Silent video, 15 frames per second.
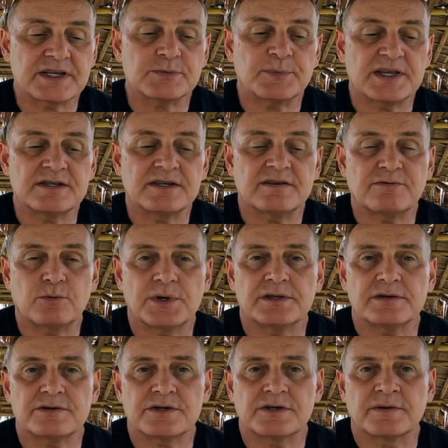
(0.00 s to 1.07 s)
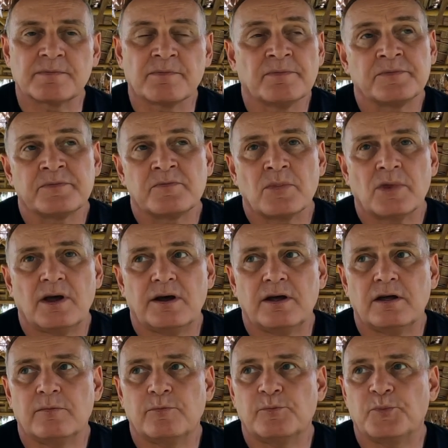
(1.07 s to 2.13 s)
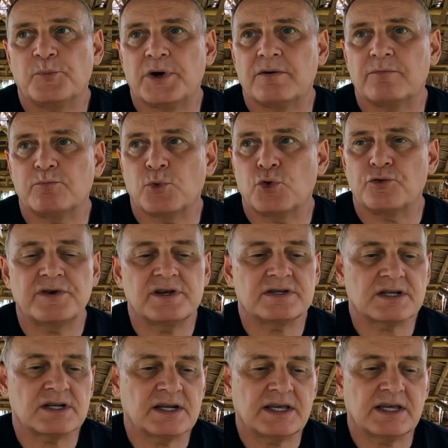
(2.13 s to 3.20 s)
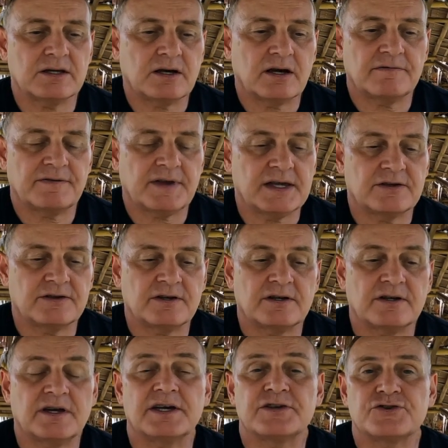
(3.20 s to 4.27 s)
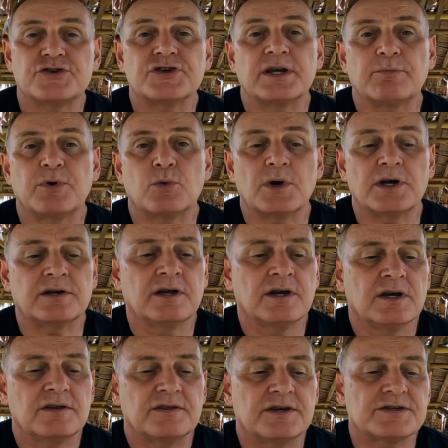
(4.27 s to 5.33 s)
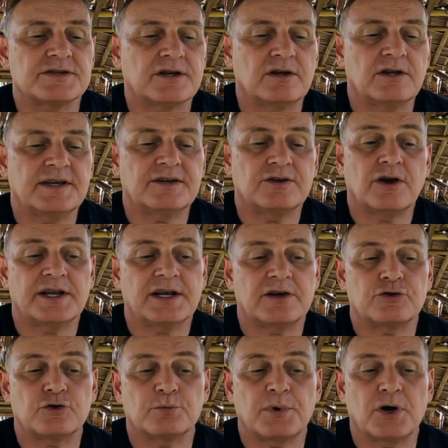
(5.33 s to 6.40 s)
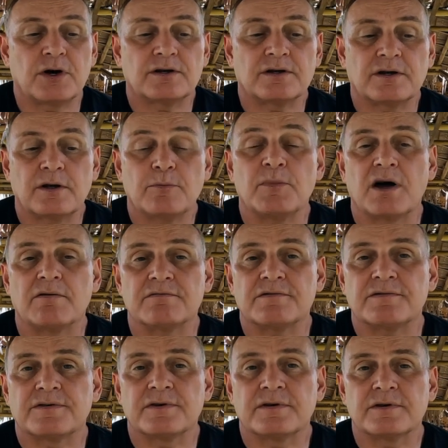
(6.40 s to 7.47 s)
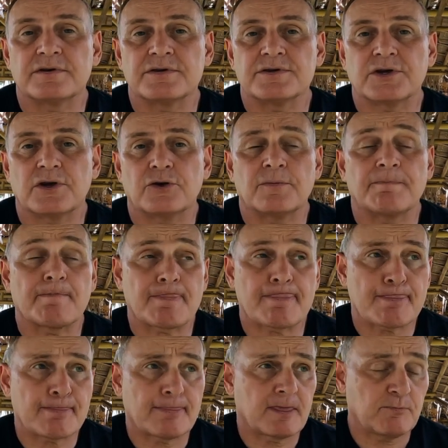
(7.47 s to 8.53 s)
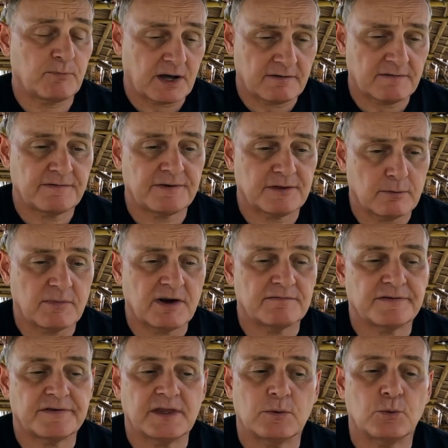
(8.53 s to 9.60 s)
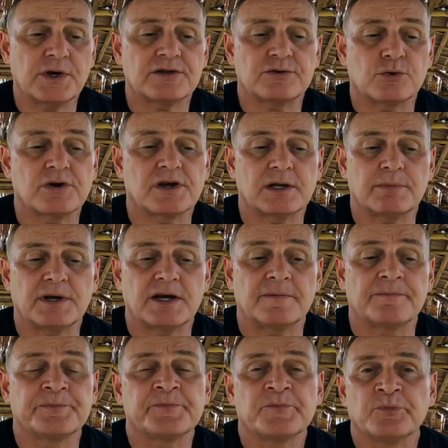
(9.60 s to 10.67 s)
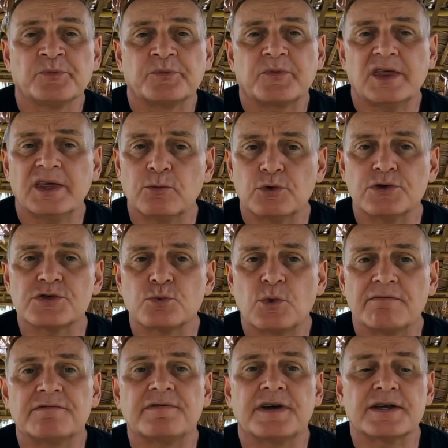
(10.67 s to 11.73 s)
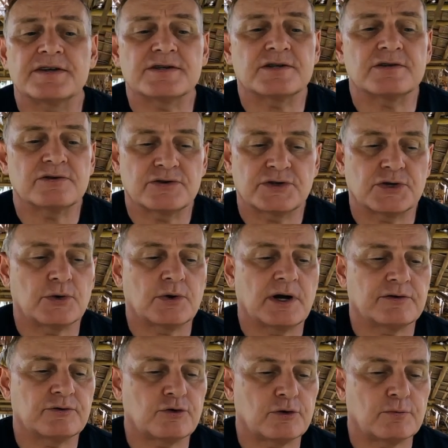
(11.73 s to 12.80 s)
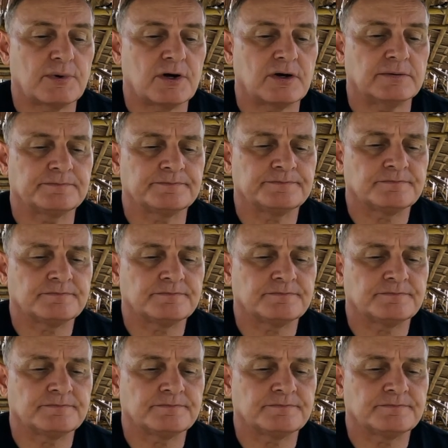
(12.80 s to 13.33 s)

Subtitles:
expensive ones, but more recently I found a cheaper one that's only 900 baht a month. So, but for the month that we're talking about, it was 1,200 baht.